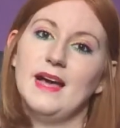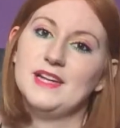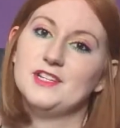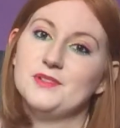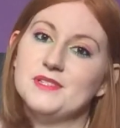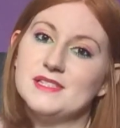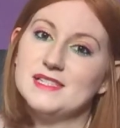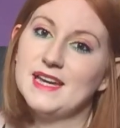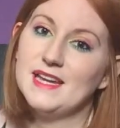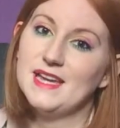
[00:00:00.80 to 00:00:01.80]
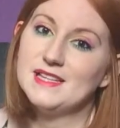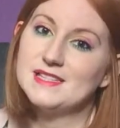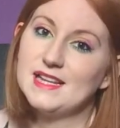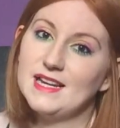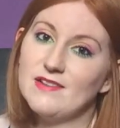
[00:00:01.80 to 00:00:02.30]
Hey dudes, today
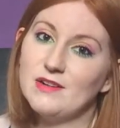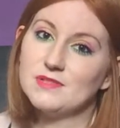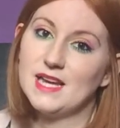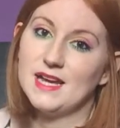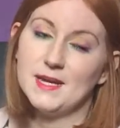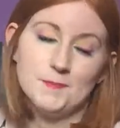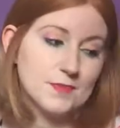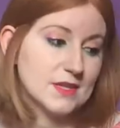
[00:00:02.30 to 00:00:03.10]
is clear out day,